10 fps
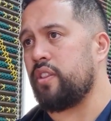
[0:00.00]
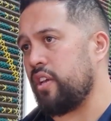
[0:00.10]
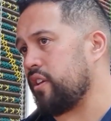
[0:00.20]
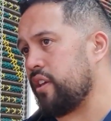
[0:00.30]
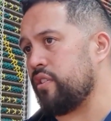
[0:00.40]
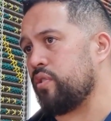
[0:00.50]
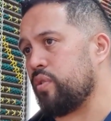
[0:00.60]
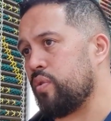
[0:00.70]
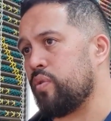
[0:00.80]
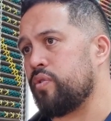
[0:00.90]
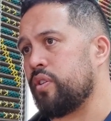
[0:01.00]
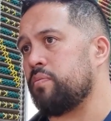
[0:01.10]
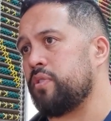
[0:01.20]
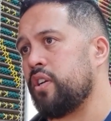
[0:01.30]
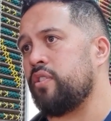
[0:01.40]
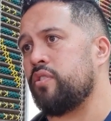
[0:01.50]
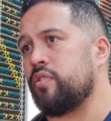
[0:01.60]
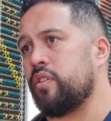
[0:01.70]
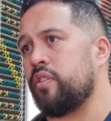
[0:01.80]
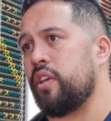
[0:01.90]
that can cause some
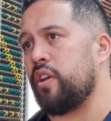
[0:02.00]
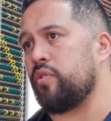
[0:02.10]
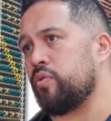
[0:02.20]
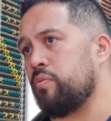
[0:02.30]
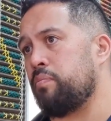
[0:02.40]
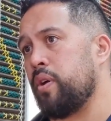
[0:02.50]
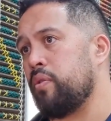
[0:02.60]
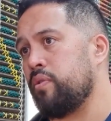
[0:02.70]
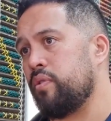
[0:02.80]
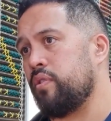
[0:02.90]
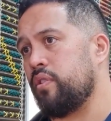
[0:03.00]
changes in the actual bone.